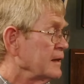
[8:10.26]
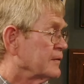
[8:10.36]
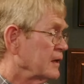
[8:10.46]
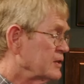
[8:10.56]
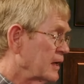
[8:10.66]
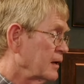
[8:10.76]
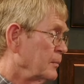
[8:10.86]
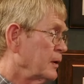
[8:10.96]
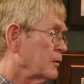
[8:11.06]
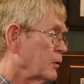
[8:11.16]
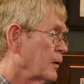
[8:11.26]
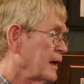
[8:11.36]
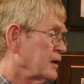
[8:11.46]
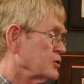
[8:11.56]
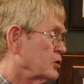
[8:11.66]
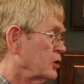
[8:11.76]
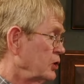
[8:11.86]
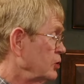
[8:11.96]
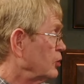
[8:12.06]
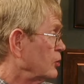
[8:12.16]
think Jalen Milroe had as good a
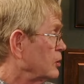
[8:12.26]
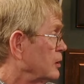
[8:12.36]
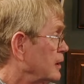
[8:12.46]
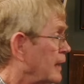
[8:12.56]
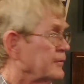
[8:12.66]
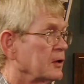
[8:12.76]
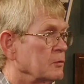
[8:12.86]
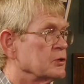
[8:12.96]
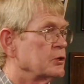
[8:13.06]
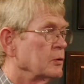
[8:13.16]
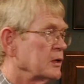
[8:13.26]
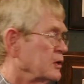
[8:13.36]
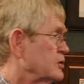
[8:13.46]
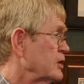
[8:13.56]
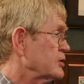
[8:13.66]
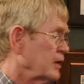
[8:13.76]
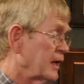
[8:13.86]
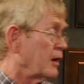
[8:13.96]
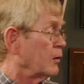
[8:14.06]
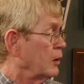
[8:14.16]
year. I thought he was too inconsistent. Yeah.
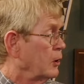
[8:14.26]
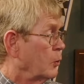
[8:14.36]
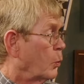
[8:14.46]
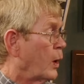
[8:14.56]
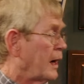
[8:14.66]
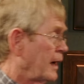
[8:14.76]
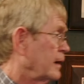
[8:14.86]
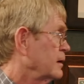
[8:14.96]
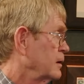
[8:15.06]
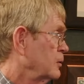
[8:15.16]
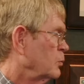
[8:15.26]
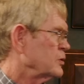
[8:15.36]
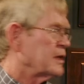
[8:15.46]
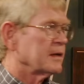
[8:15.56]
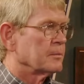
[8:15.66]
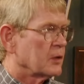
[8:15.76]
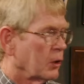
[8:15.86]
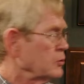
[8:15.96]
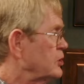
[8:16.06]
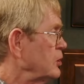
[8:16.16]
Now, why? Was that
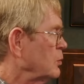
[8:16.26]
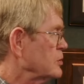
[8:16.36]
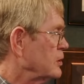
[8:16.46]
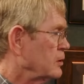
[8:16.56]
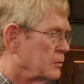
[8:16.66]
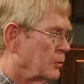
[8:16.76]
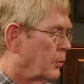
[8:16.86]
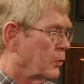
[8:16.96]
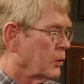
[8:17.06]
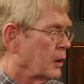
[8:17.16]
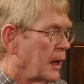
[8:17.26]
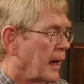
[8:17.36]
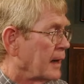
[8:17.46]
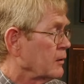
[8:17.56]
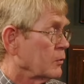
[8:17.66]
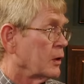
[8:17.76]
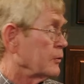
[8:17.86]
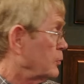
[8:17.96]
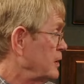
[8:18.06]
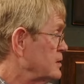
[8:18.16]
coaching? Was it DeBoer? I don't know all the
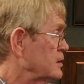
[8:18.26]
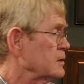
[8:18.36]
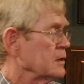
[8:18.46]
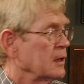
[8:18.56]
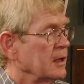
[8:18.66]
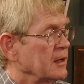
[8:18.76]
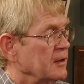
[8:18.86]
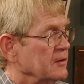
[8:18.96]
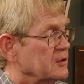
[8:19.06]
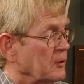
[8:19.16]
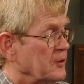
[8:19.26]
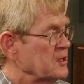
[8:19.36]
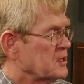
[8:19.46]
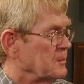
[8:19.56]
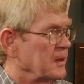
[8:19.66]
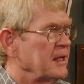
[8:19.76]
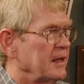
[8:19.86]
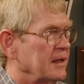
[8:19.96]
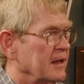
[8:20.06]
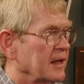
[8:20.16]
reasons. So this, to
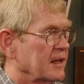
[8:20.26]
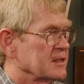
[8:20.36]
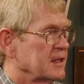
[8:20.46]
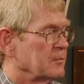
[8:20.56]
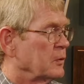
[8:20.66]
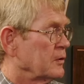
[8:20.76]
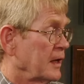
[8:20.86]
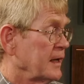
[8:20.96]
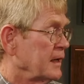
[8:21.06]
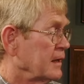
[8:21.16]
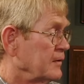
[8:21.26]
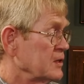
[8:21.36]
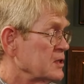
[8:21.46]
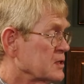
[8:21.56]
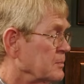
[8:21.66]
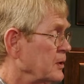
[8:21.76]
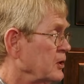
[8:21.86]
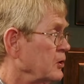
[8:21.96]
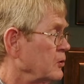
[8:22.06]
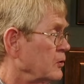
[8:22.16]
me, like I said with Lanning, this is a big
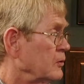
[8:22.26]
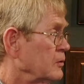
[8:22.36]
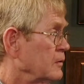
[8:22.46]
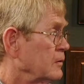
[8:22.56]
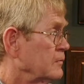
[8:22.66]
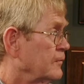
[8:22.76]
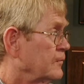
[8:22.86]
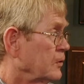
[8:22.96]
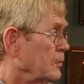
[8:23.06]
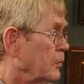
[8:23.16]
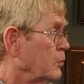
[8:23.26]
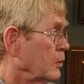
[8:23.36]
year for DeBoer.